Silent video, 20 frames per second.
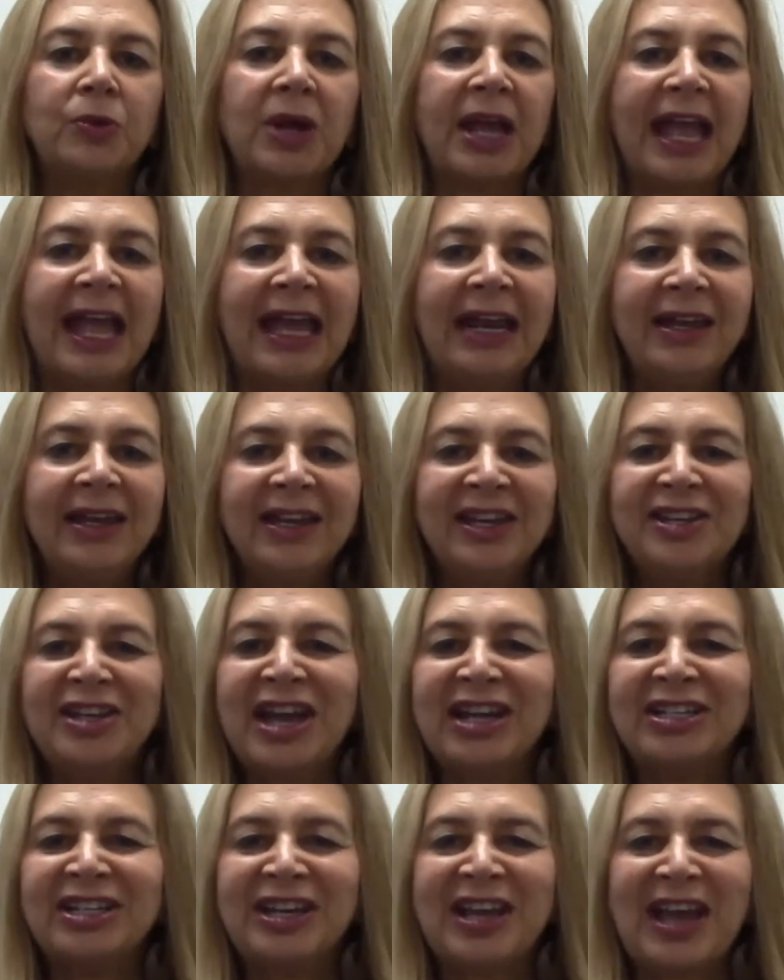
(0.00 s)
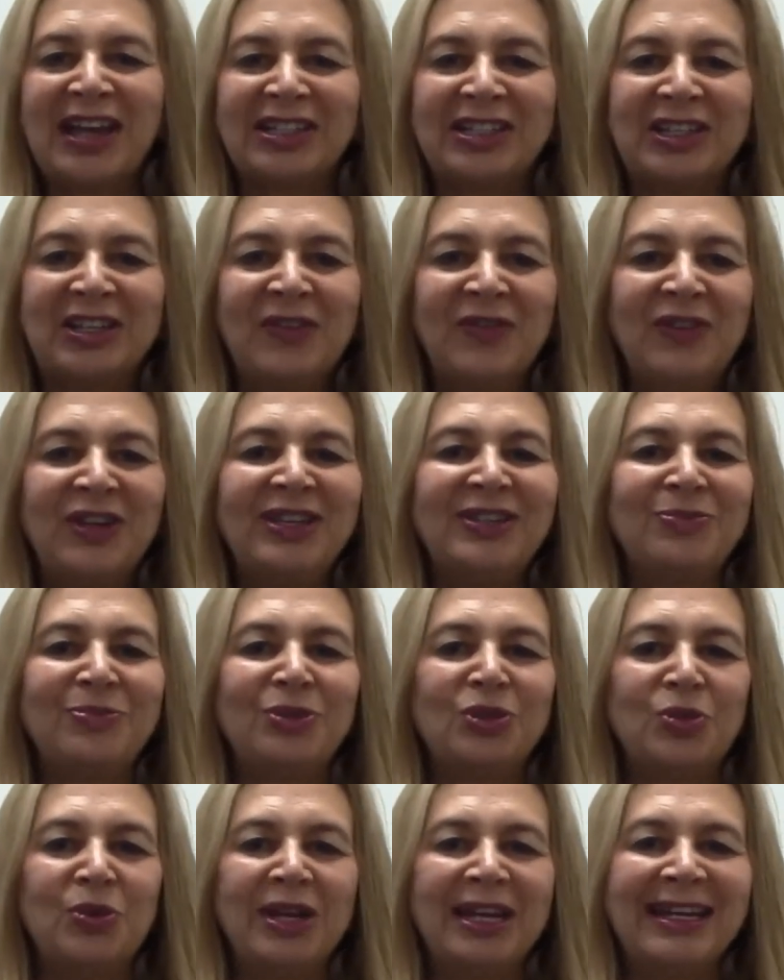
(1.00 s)
were any connecting activities
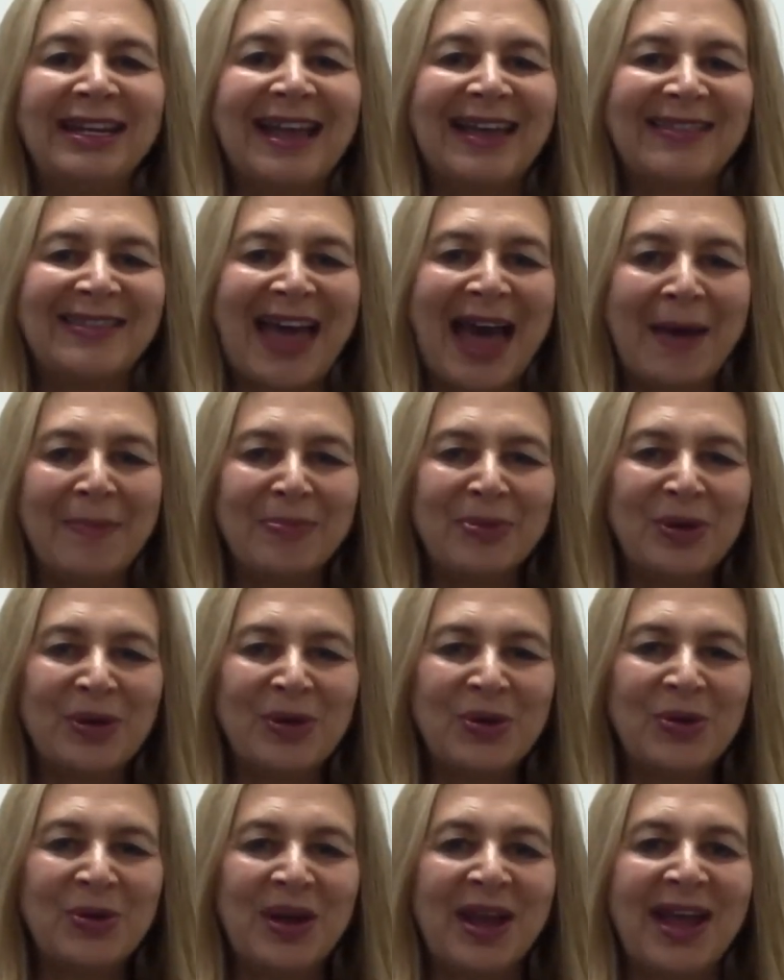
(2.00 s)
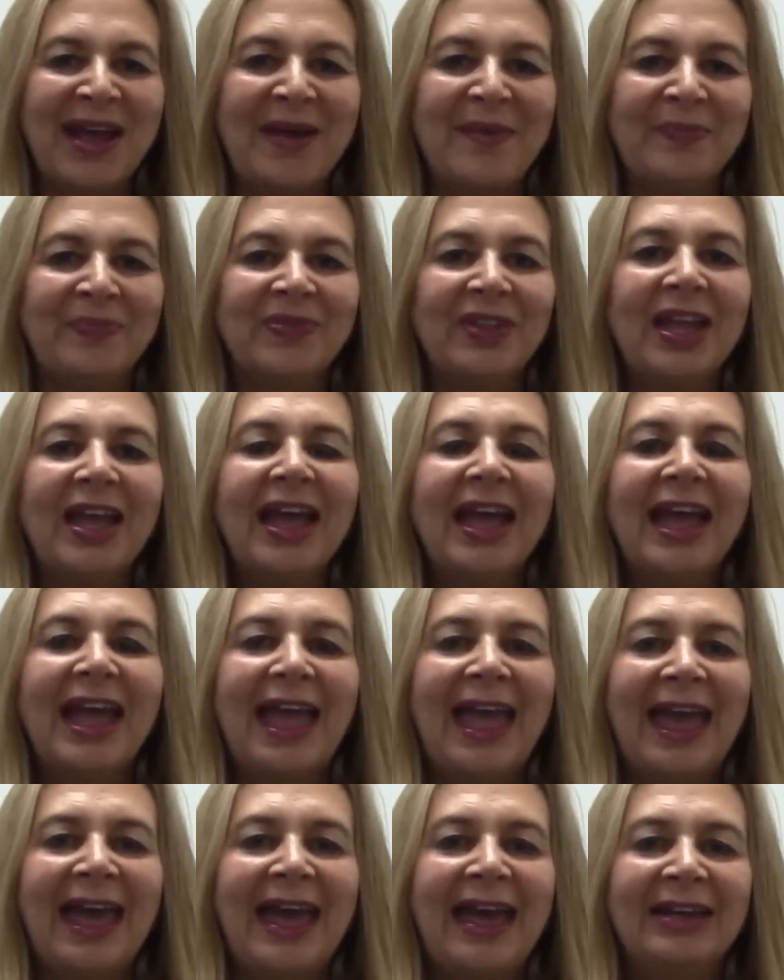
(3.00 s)
between that program
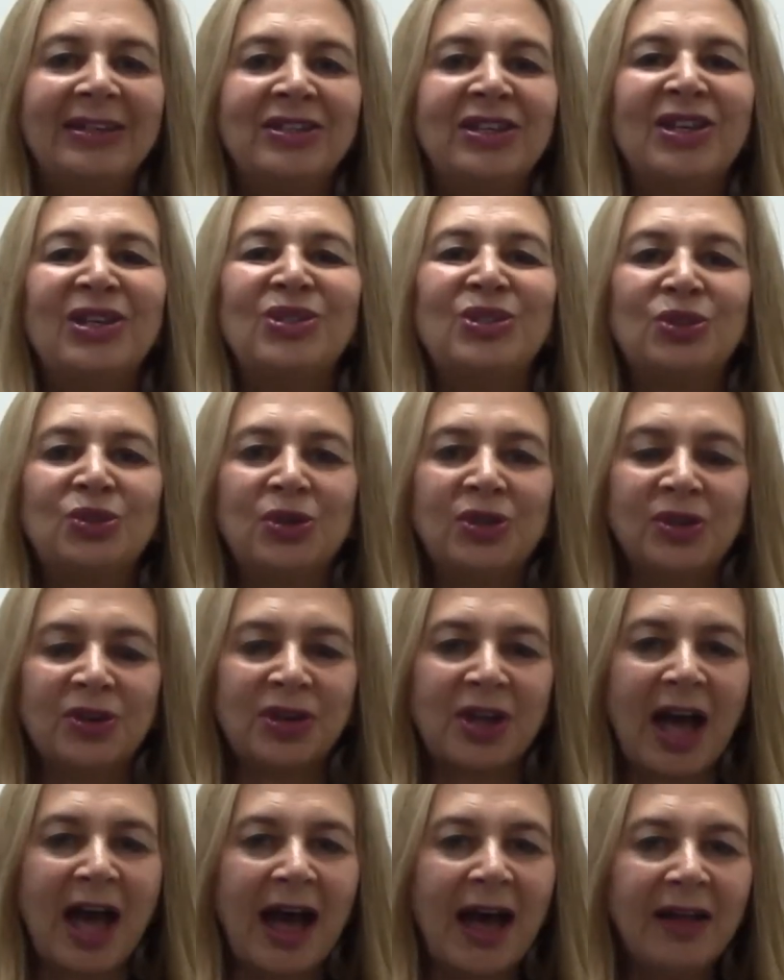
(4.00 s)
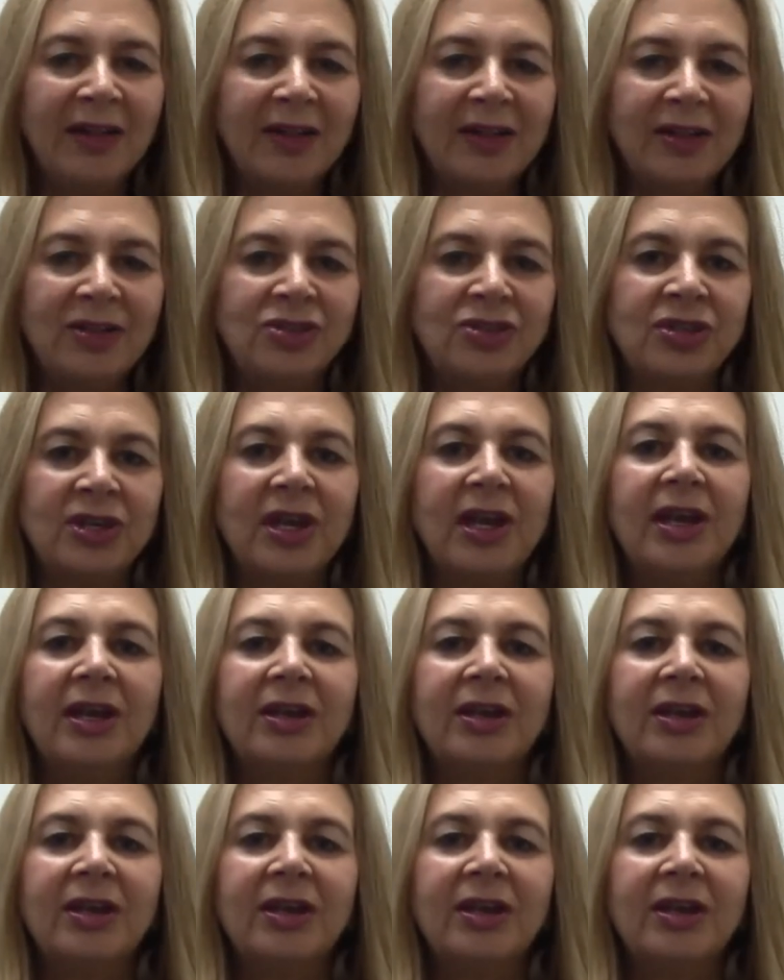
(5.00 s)
and his two-year college,